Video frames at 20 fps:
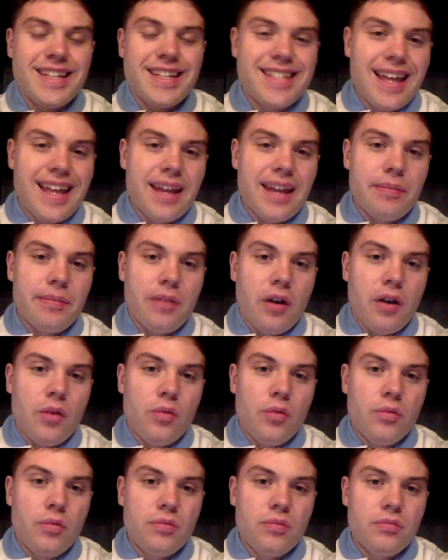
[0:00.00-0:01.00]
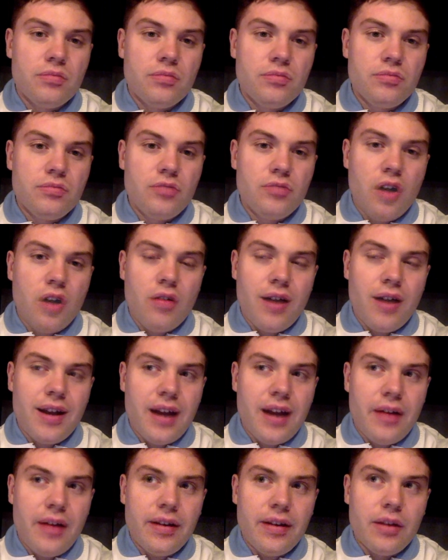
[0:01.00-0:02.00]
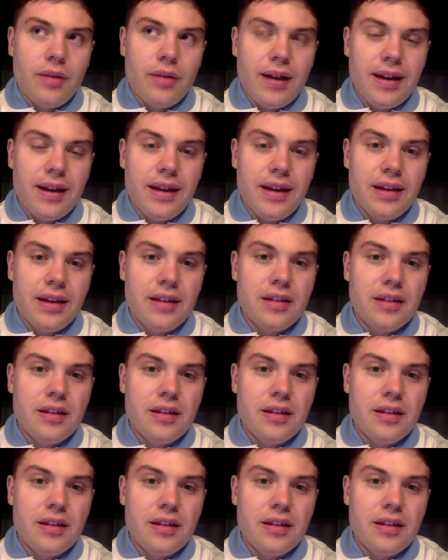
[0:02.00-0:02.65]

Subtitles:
sell him though. Not right now anyway.